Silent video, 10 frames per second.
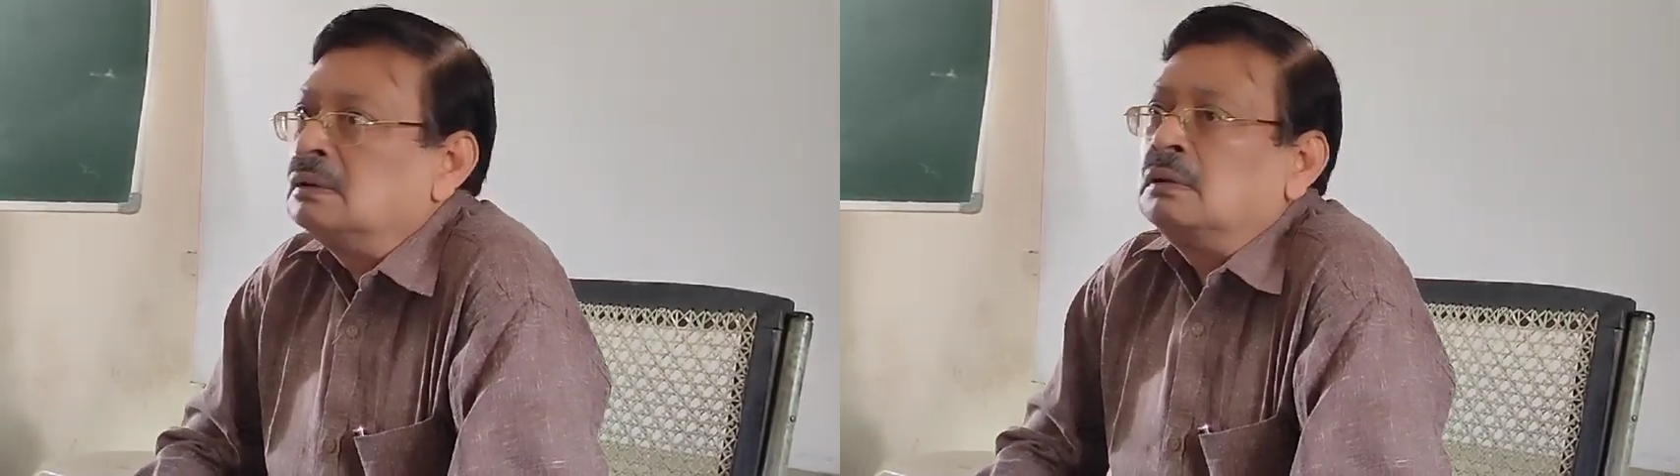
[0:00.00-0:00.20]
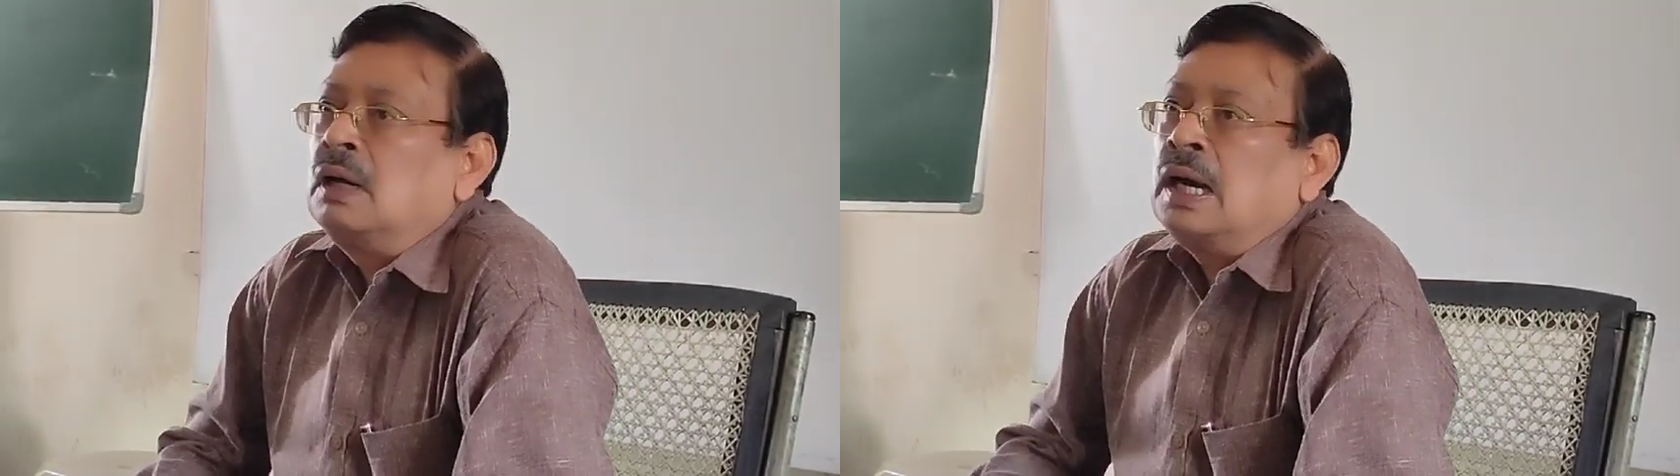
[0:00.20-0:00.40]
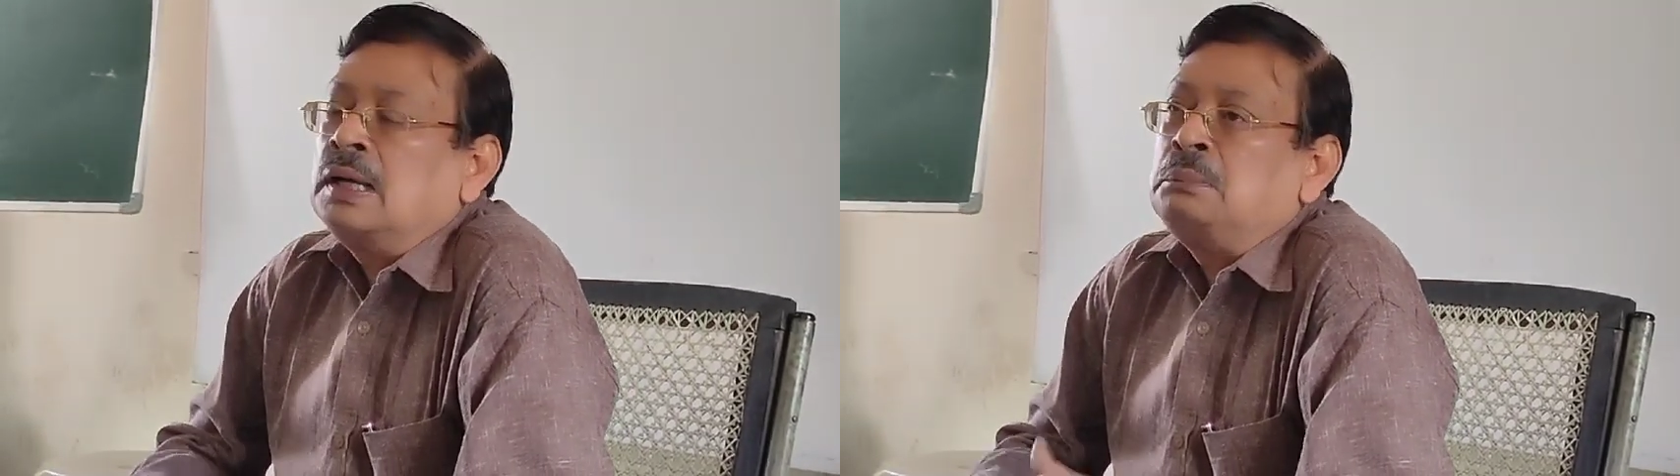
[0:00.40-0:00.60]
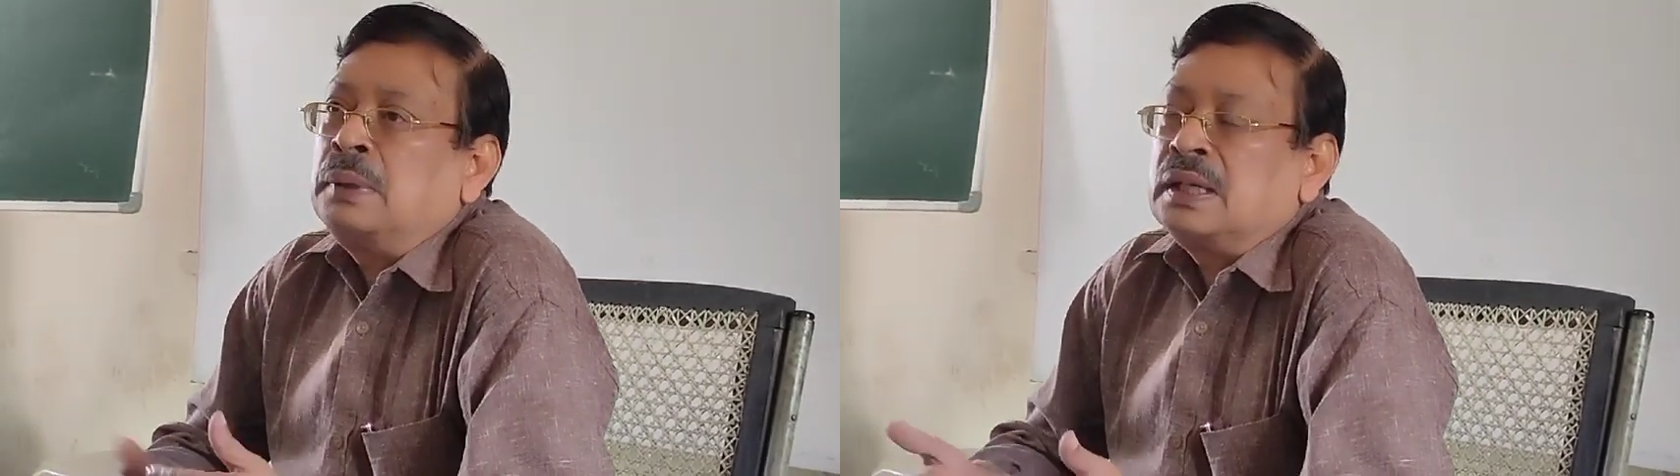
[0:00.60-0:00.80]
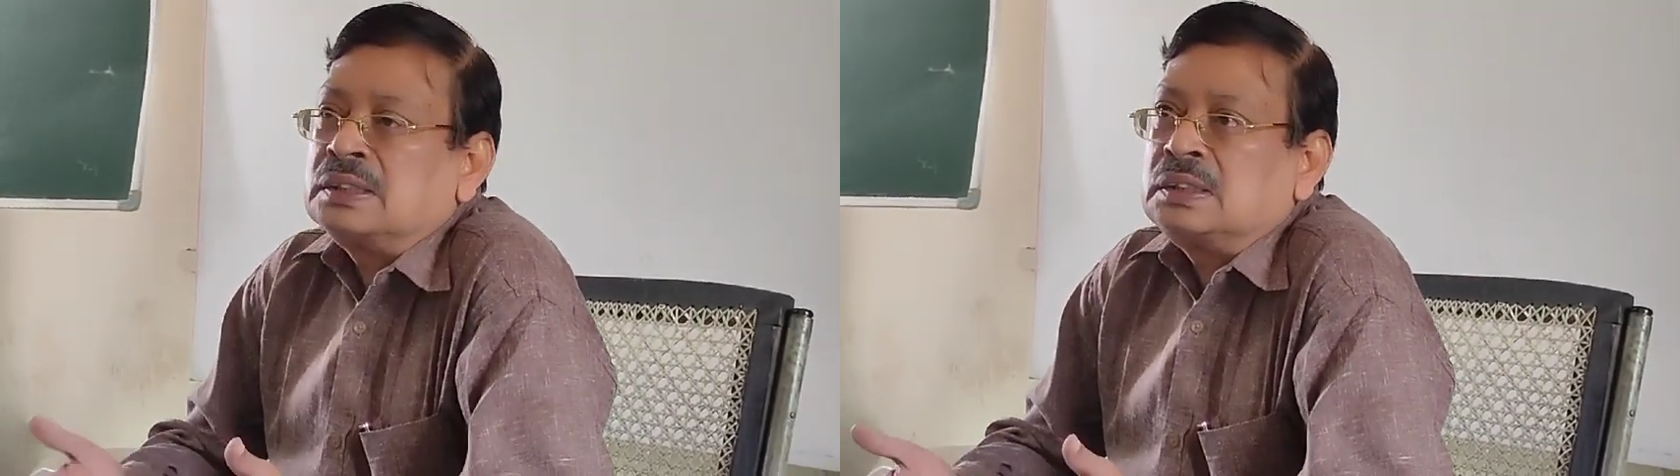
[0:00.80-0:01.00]
So
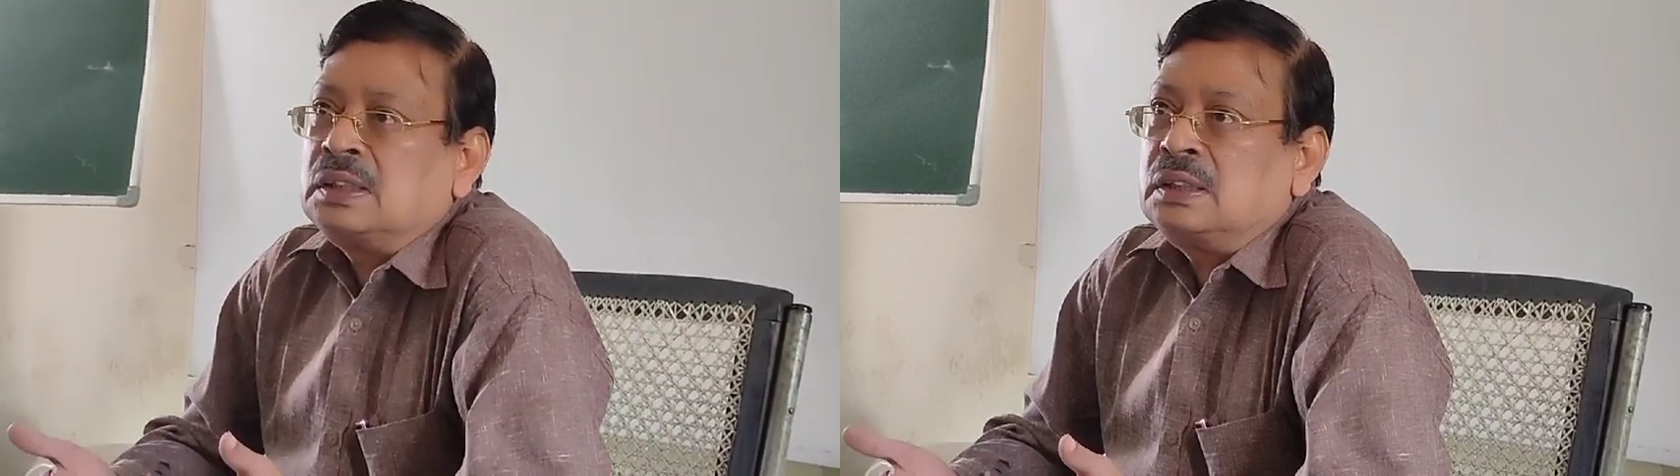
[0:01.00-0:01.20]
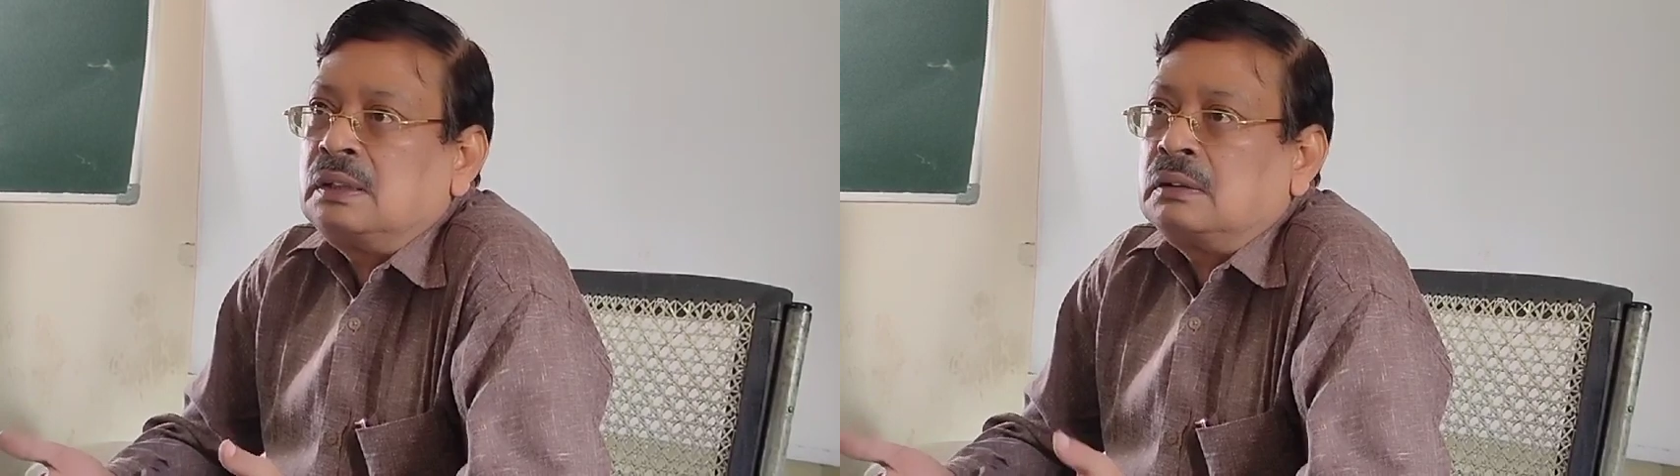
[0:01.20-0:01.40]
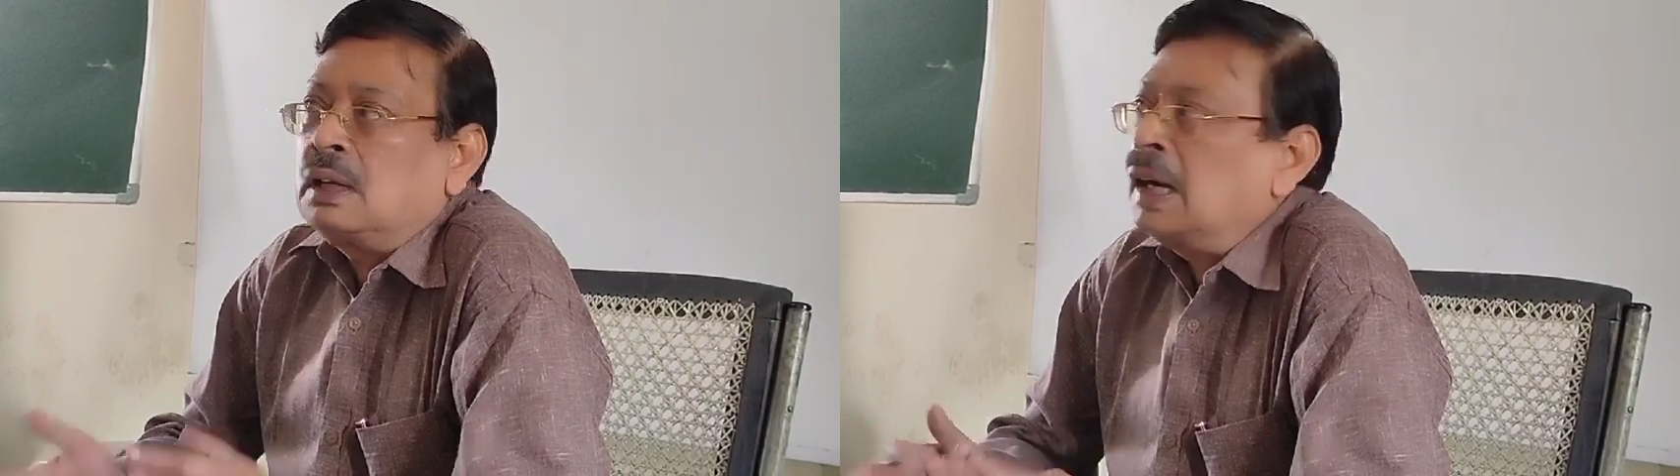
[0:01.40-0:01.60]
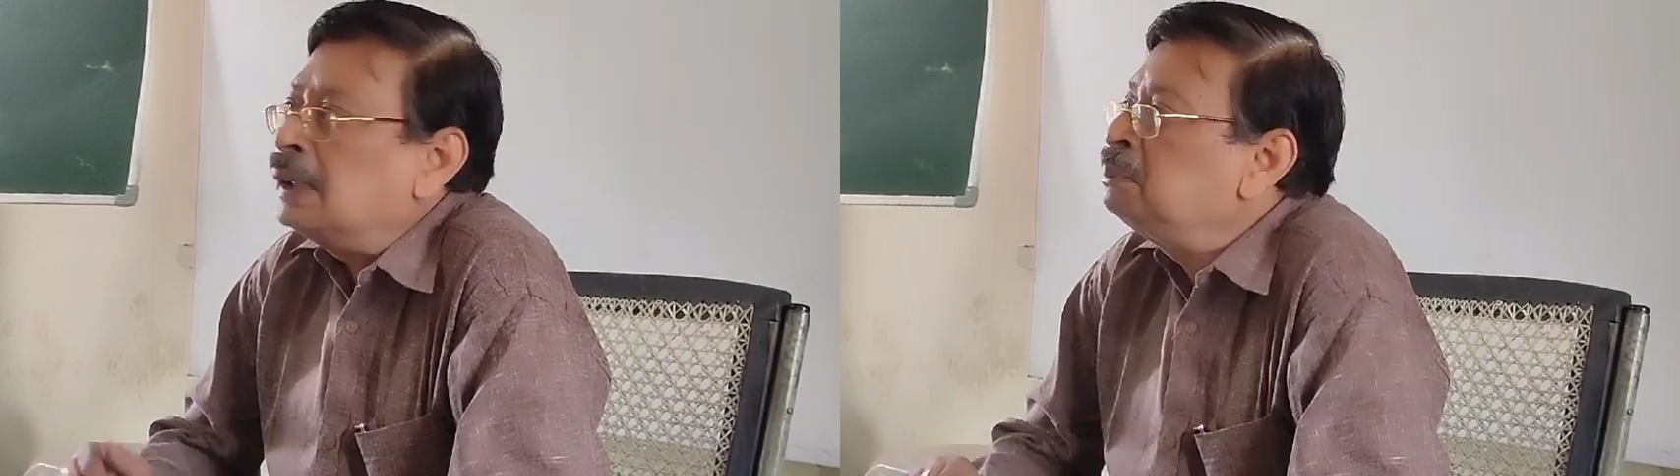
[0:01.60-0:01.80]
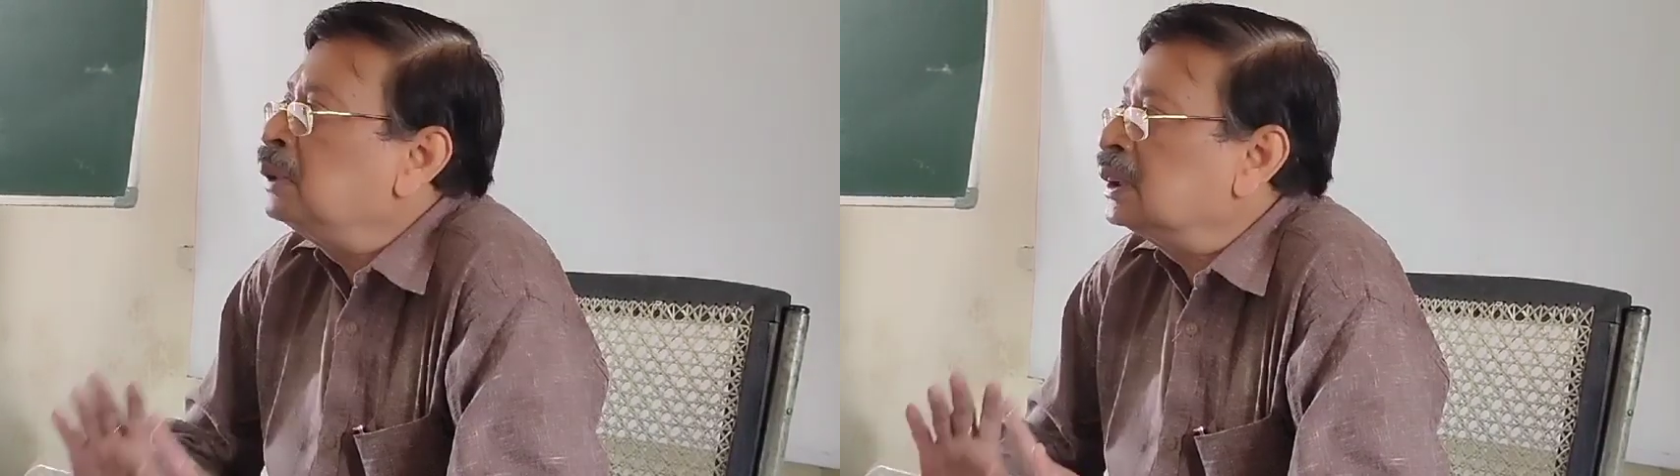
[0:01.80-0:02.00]
hyperacidity or
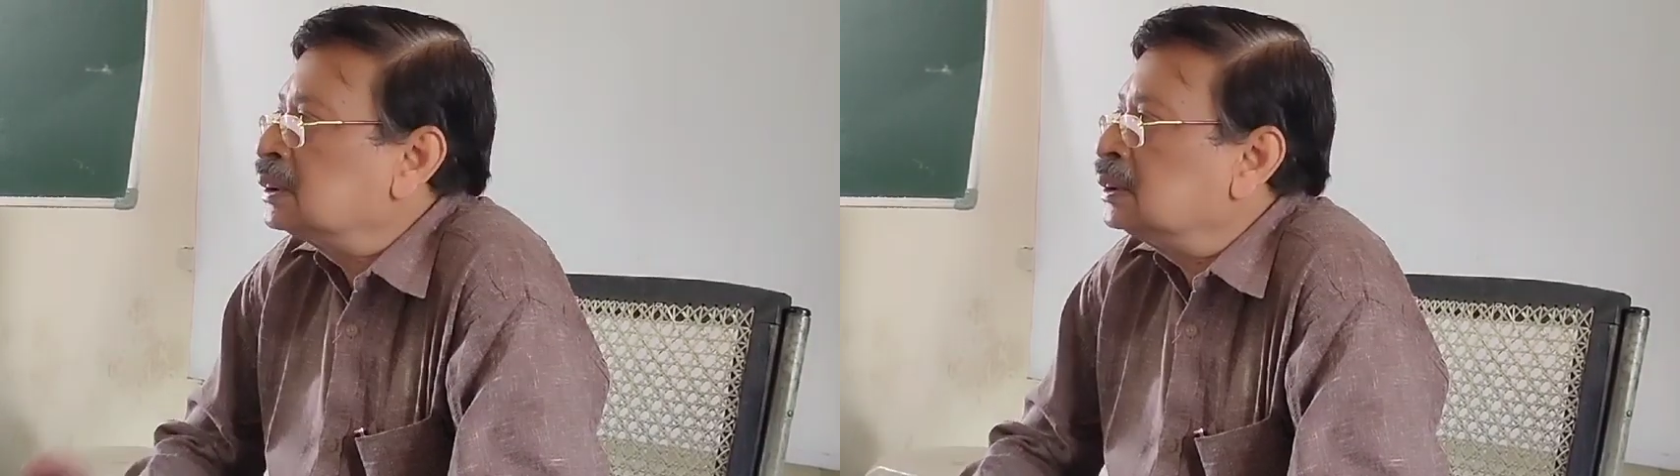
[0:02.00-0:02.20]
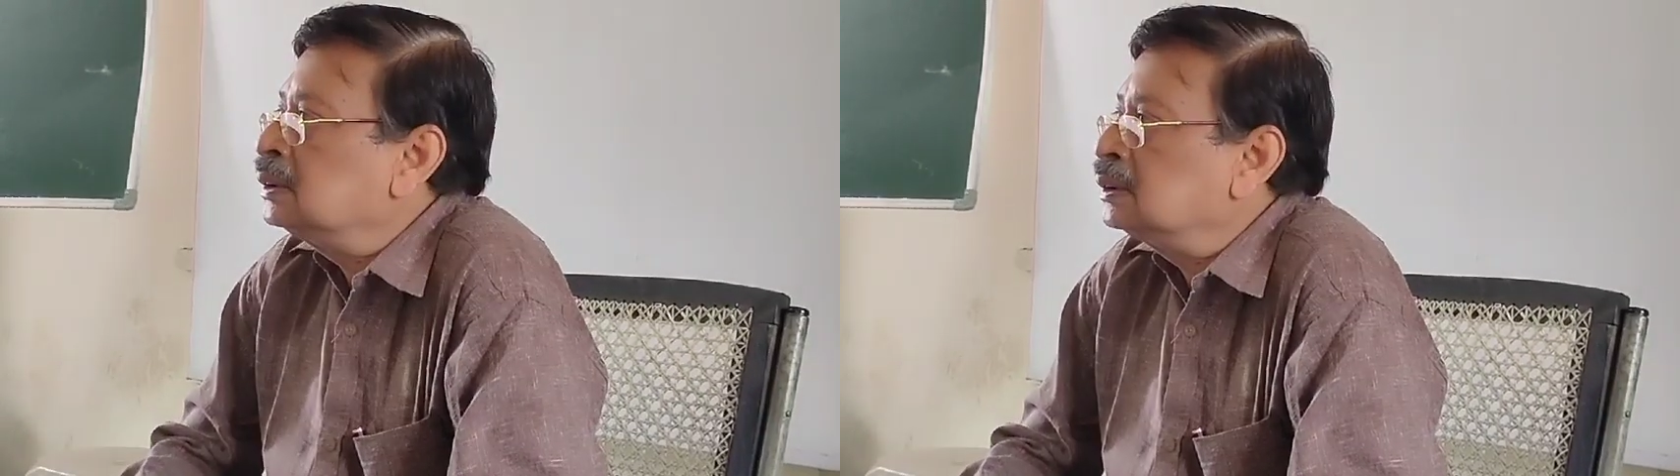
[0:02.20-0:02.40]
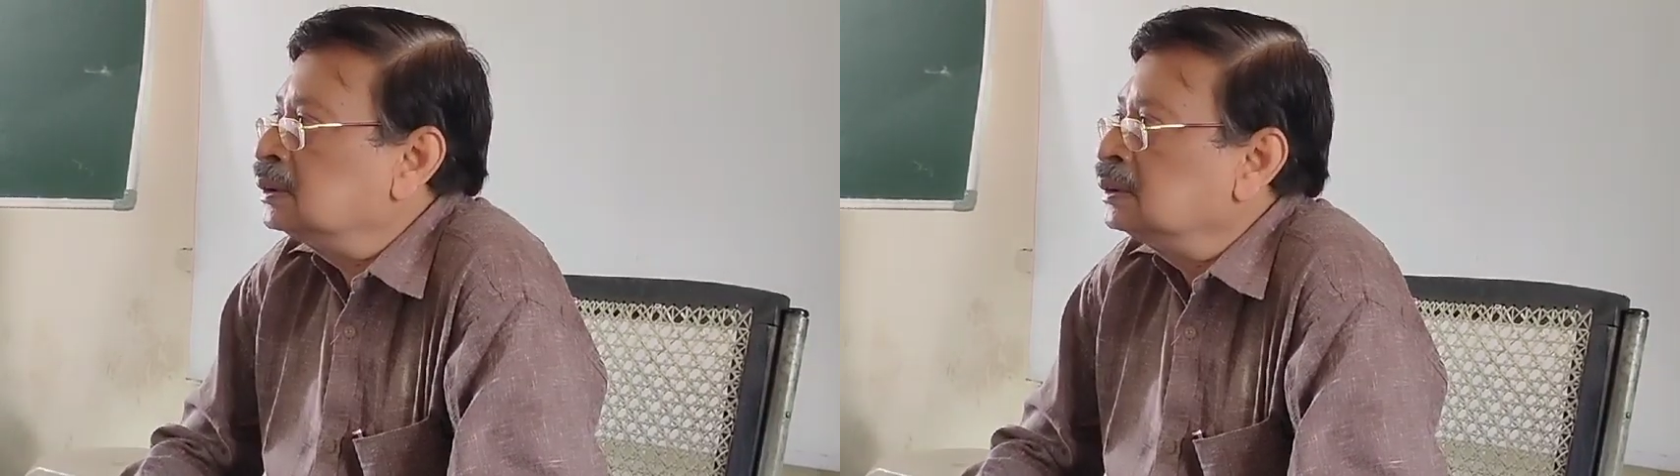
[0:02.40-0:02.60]
hypoacidity.